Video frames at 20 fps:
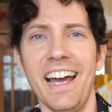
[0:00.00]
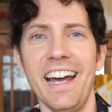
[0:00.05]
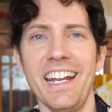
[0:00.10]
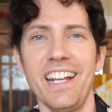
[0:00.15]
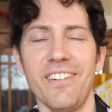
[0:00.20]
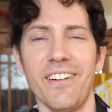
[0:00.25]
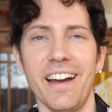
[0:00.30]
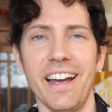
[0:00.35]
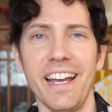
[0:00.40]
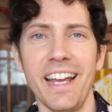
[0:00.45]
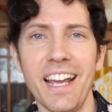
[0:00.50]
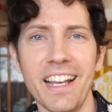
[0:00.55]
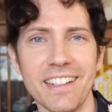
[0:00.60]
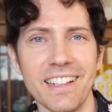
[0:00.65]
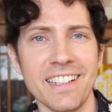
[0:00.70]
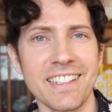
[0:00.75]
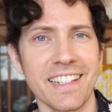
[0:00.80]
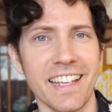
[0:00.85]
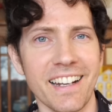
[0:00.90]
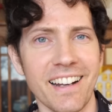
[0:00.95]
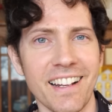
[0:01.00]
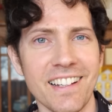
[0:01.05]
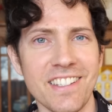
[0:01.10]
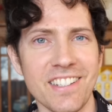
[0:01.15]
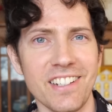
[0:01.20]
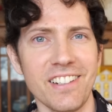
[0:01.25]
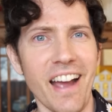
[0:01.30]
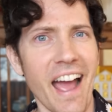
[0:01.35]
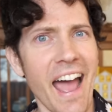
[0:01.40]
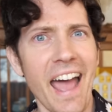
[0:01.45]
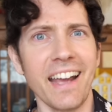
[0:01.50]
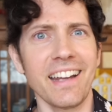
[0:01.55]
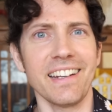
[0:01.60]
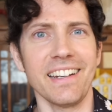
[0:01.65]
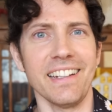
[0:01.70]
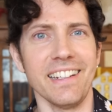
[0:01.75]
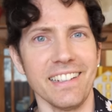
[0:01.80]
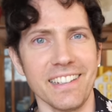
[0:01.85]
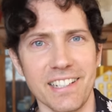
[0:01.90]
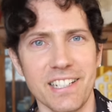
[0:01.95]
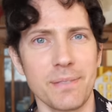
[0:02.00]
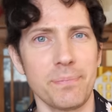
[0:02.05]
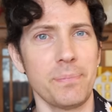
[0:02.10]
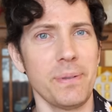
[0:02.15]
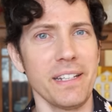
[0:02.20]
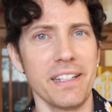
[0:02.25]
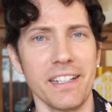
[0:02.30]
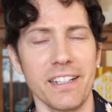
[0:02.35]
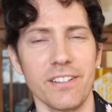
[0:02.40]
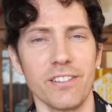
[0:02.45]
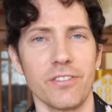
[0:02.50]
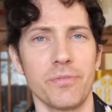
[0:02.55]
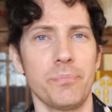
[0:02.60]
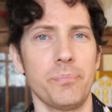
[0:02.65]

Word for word: anyway, let's get on to acne. Speaking of